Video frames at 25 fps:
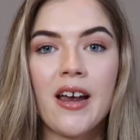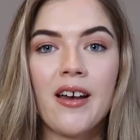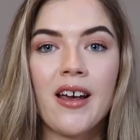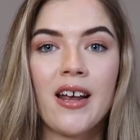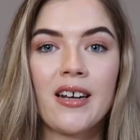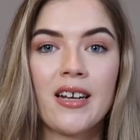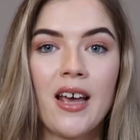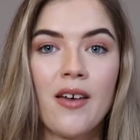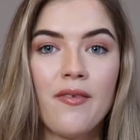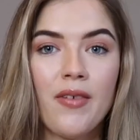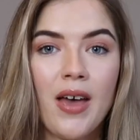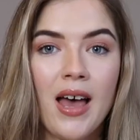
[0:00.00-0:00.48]

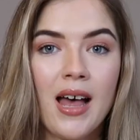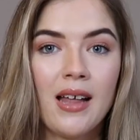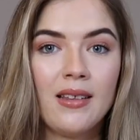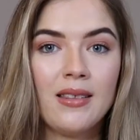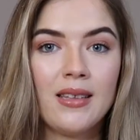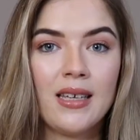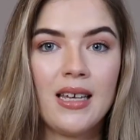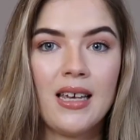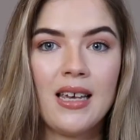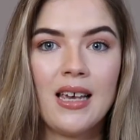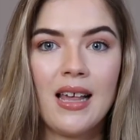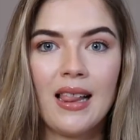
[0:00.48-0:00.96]
and have
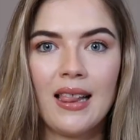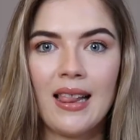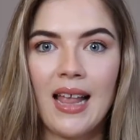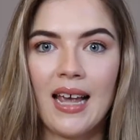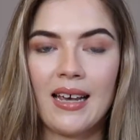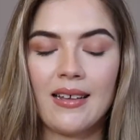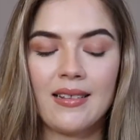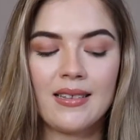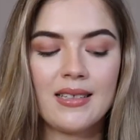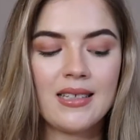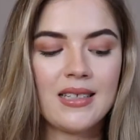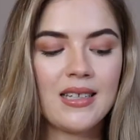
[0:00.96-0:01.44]
healthy
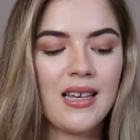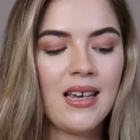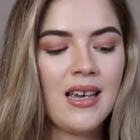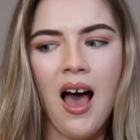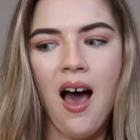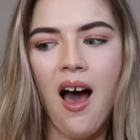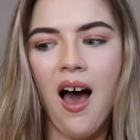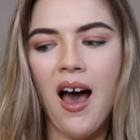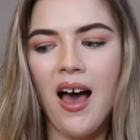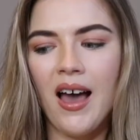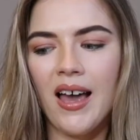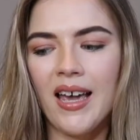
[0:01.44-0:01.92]
lengths.
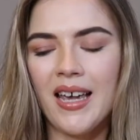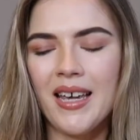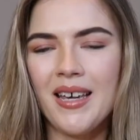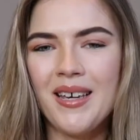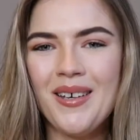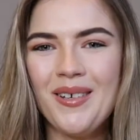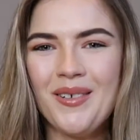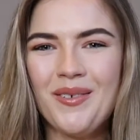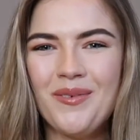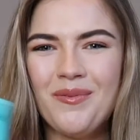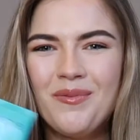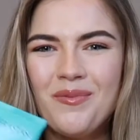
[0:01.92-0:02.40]

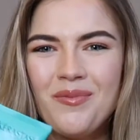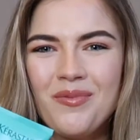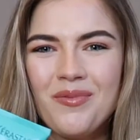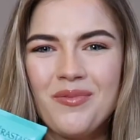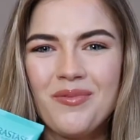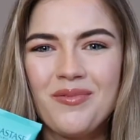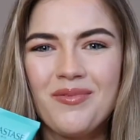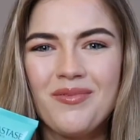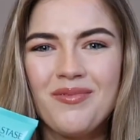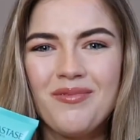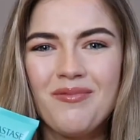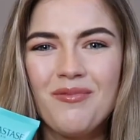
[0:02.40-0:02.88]
I
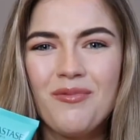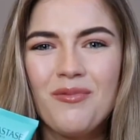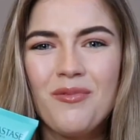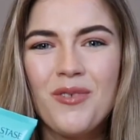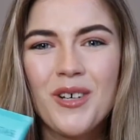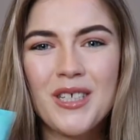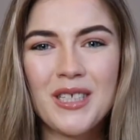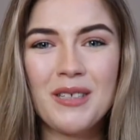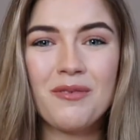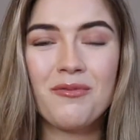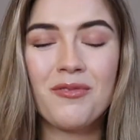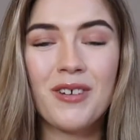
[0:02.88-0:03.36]

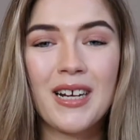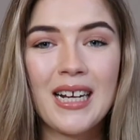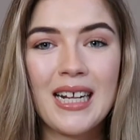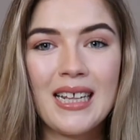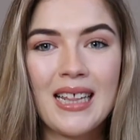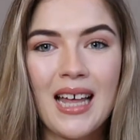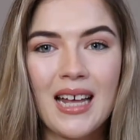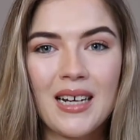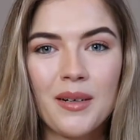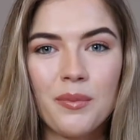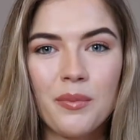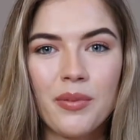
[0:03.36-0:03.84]
wasn't really
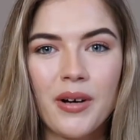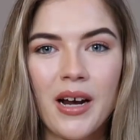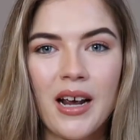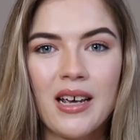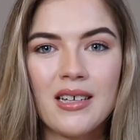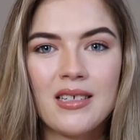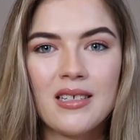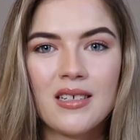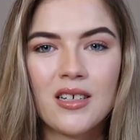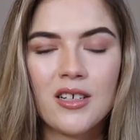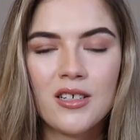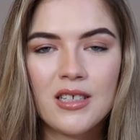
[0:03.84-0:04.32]
that
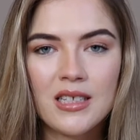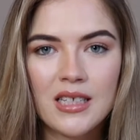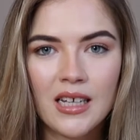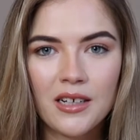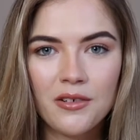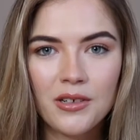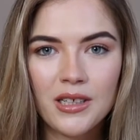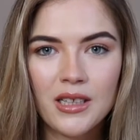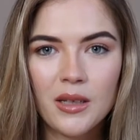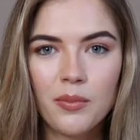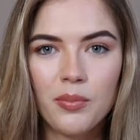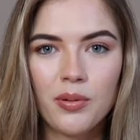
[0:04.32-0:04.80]
impressed
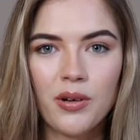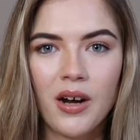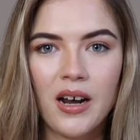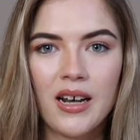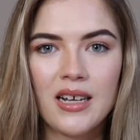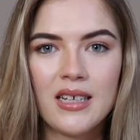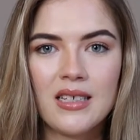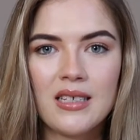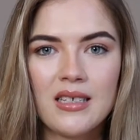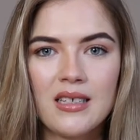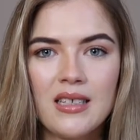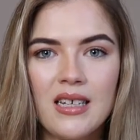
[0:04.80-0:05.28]
considering the price.